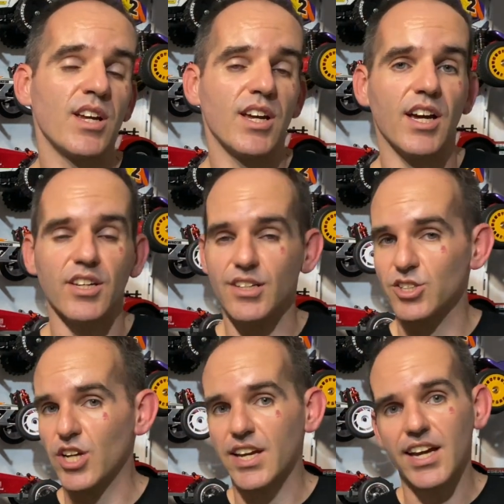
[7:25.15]
You can
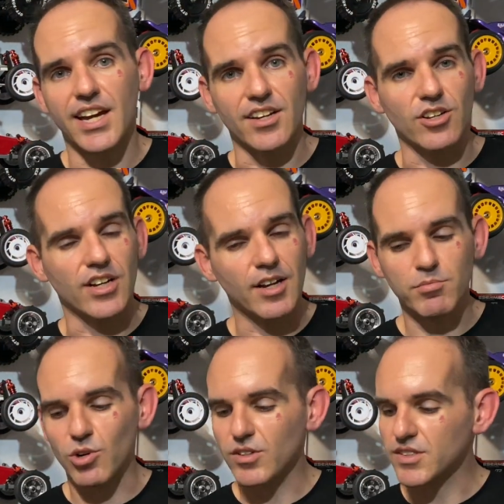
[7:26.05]
check out an
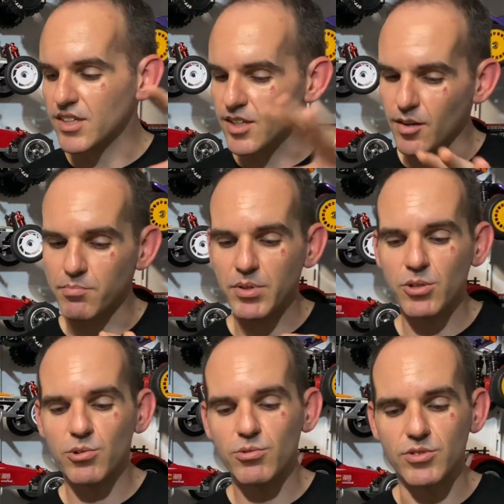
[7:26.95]
unboxing, a
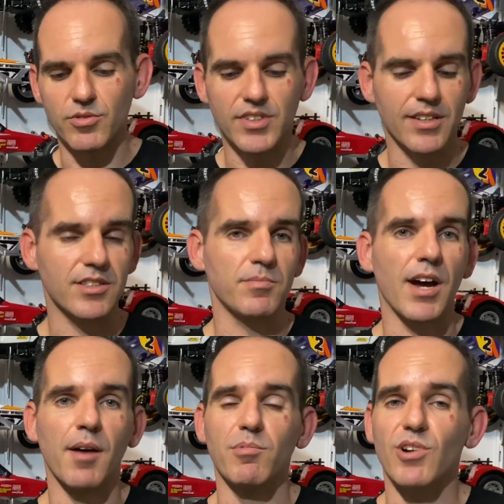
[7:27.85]
build, we've done some
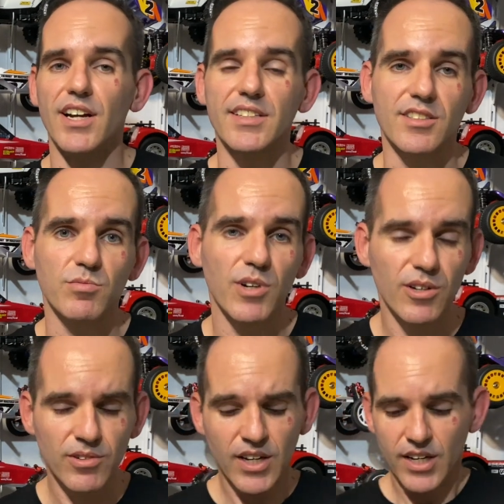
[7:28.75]
upgrades as
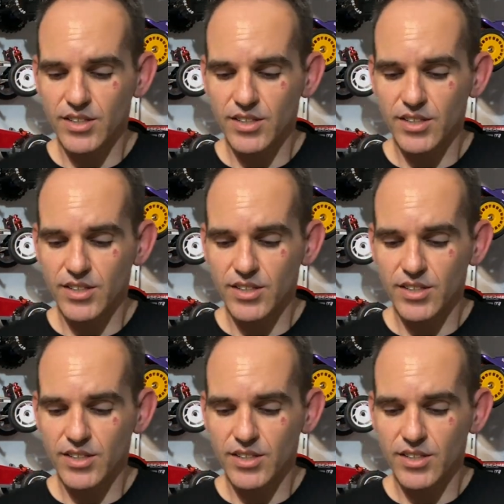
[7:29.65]
well.